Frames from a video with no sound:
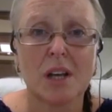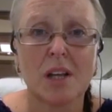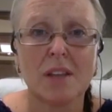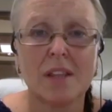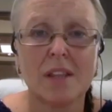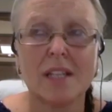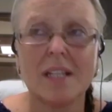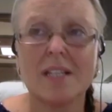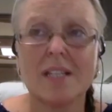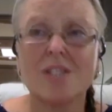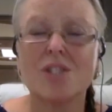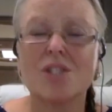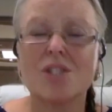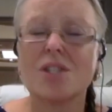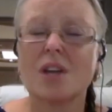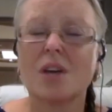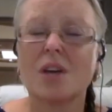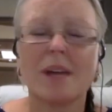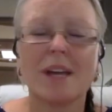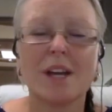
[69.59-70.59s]
that is
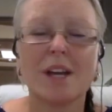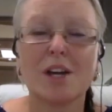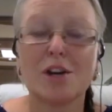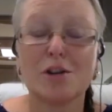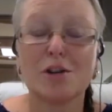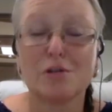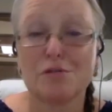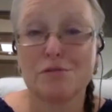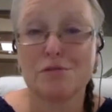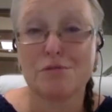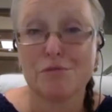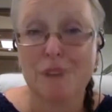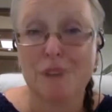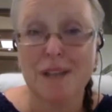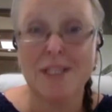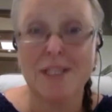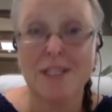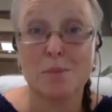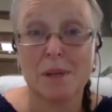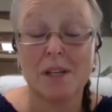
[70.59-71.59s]
so
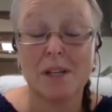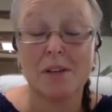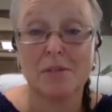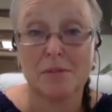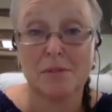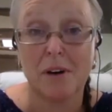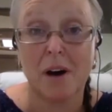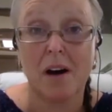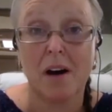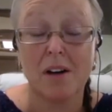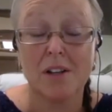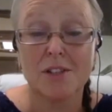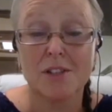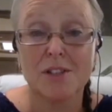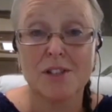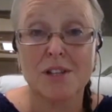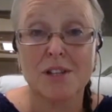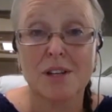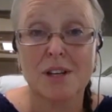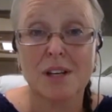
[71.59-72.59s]
incredibly fast,